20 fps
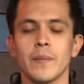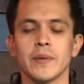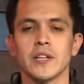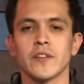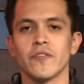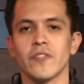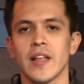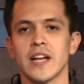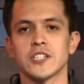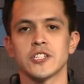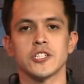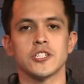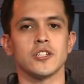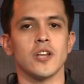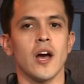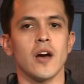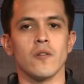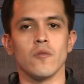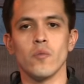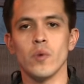the flesh is
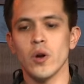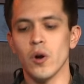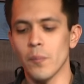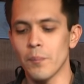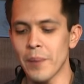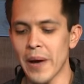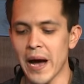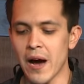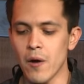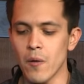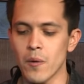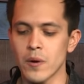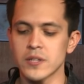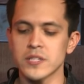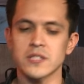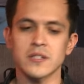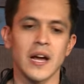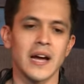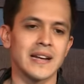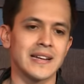not willpower, it's
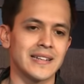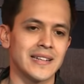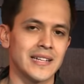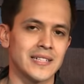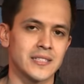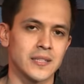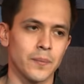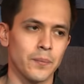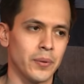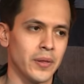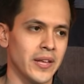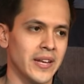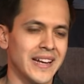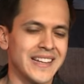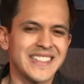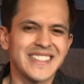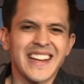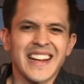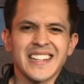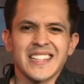not discipline,
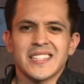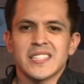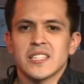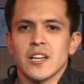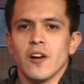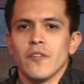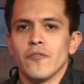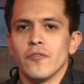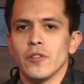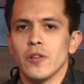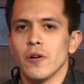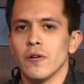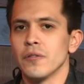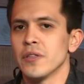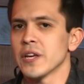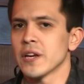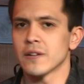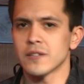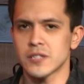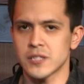it's not self
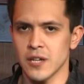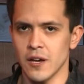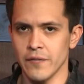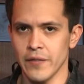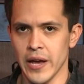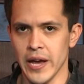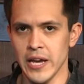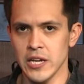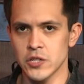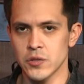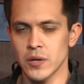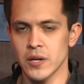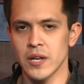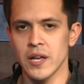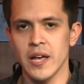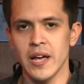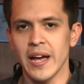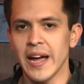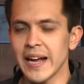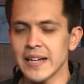loathing or self hatred,
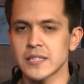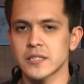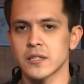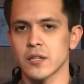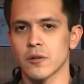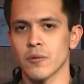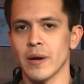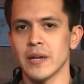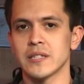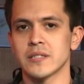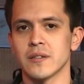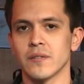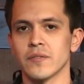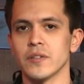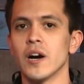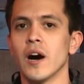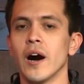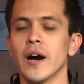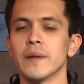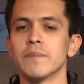it's the grace of
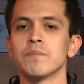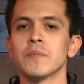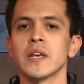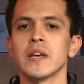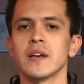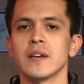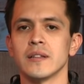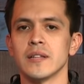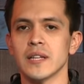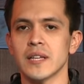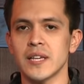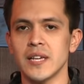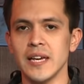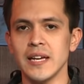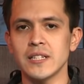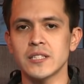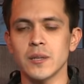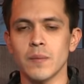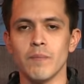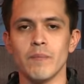God the key
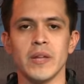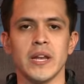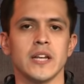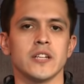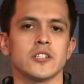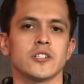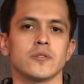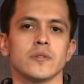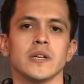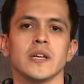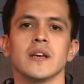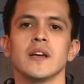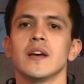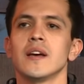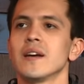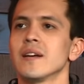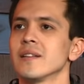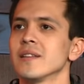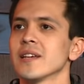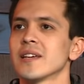to ministry,
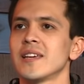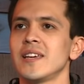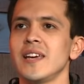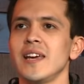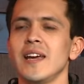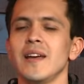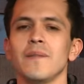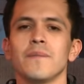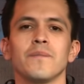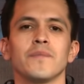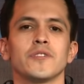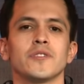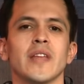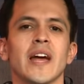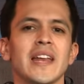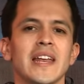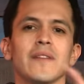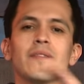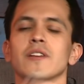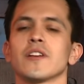the key
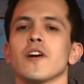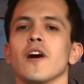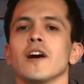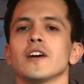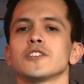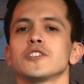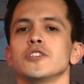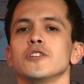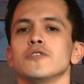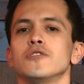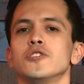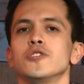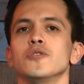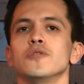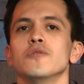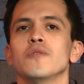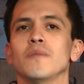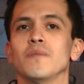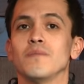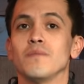that even caused you
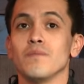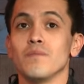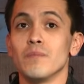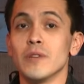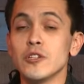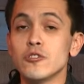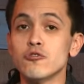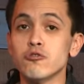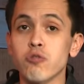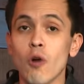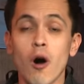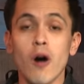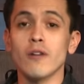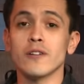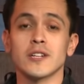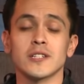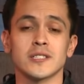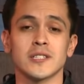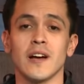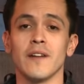to be drawn
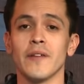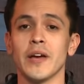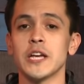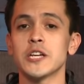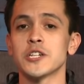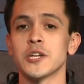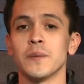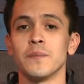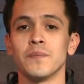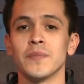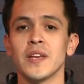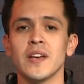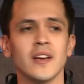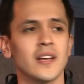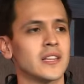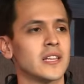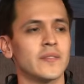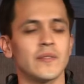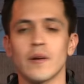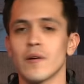to salvation,
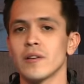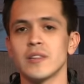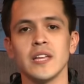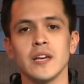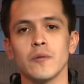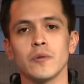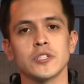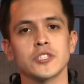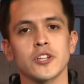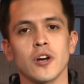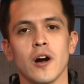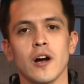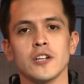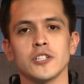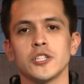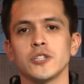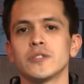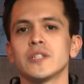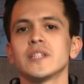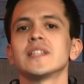the very thing which
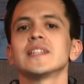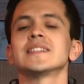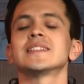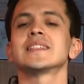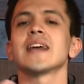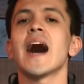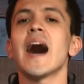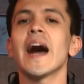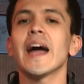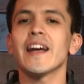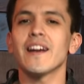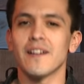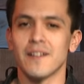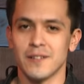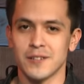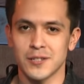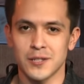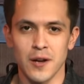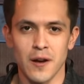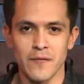caused you to desire
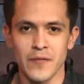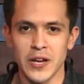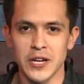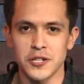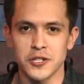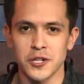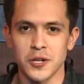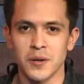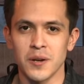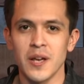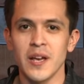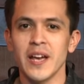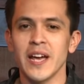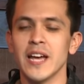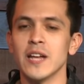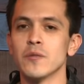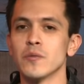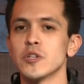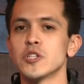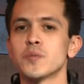salvation
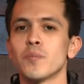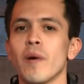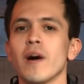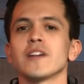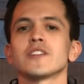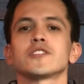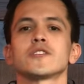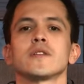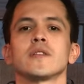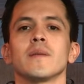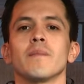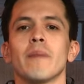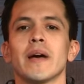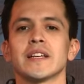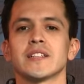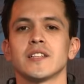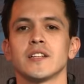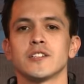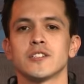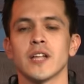in response to the
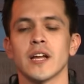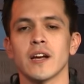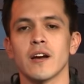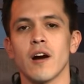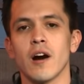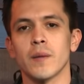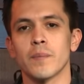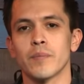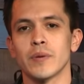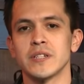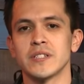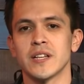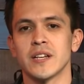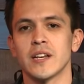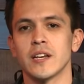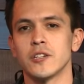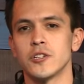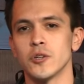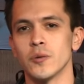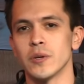message that God
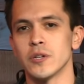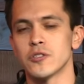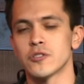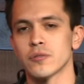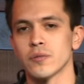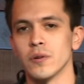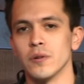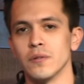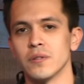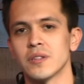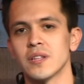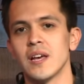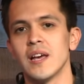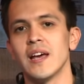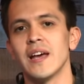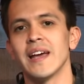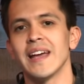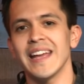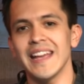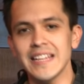presented you in truth,
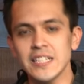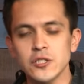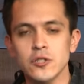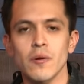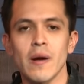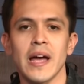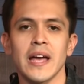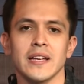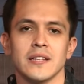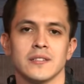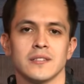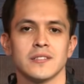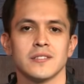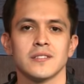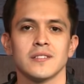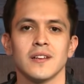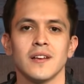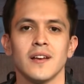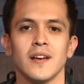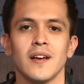is grace.
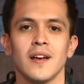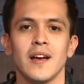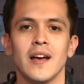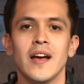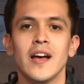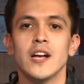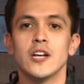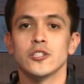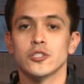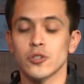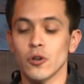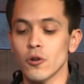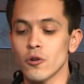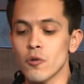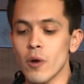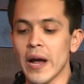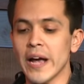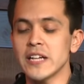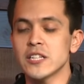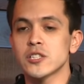So
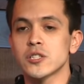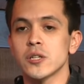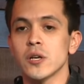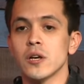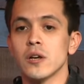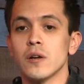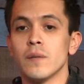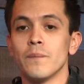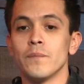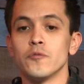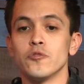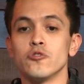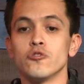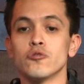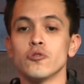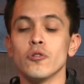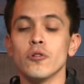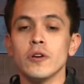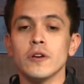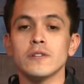grace
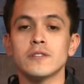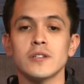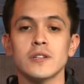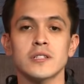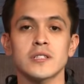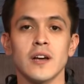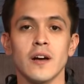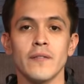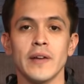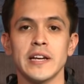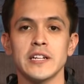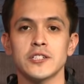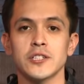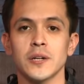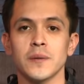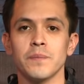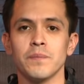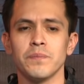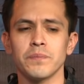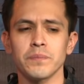drew you to salvation,